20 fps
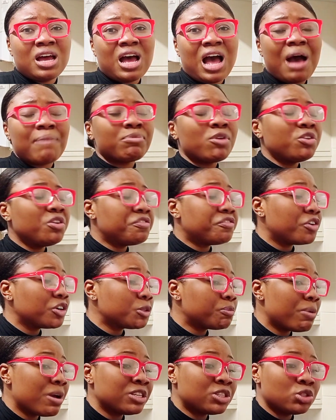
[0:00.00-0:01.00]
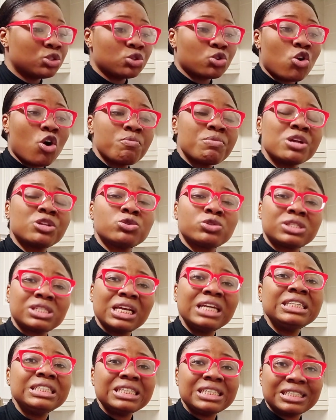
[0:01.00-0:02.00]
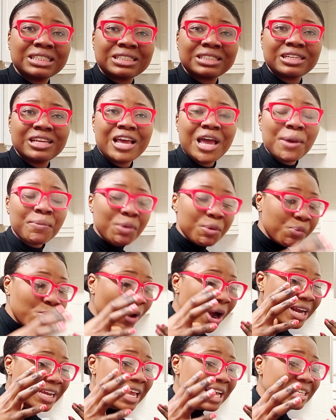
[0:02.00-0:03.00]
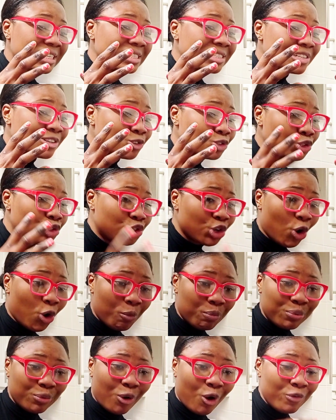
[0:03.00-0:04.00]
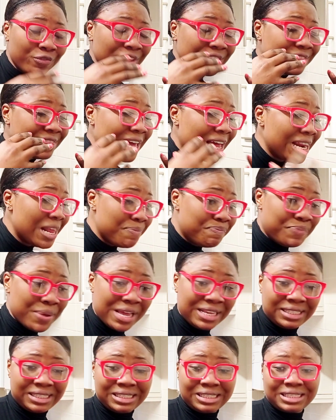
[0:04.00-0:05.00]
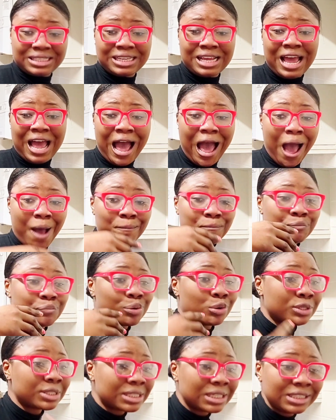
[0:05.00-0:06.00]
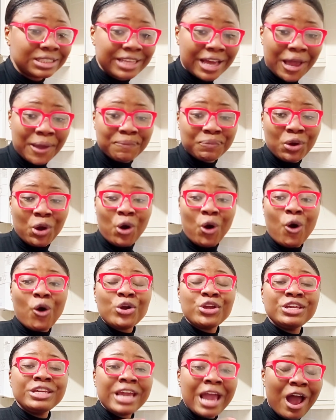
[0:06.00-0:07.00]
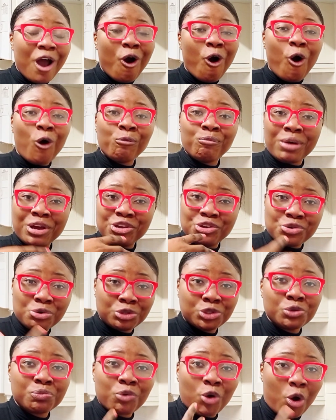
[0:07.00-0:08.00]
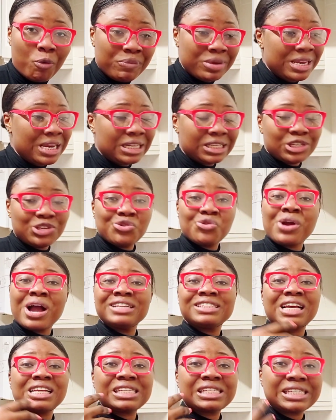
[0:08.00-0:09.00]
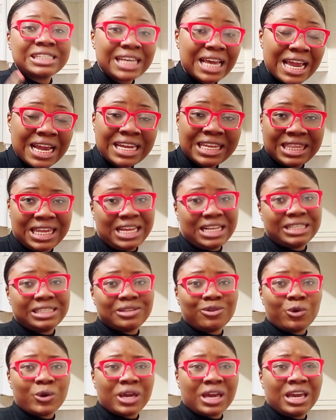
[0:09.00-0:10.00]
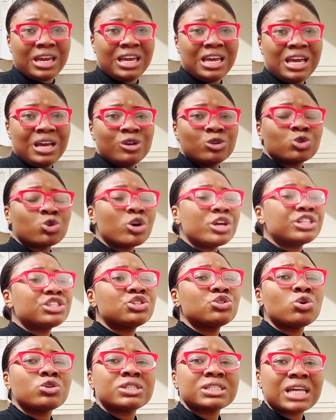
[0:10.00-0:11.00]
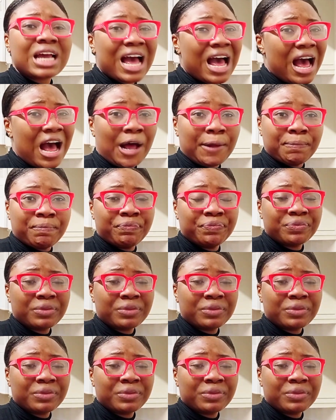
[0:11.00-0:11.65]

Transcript: I'm not the first person to come here to say this. People are getting this job on a daily basis. I'm posting them here on my YouTube community. You guys are saying it, okay? So it's no scam.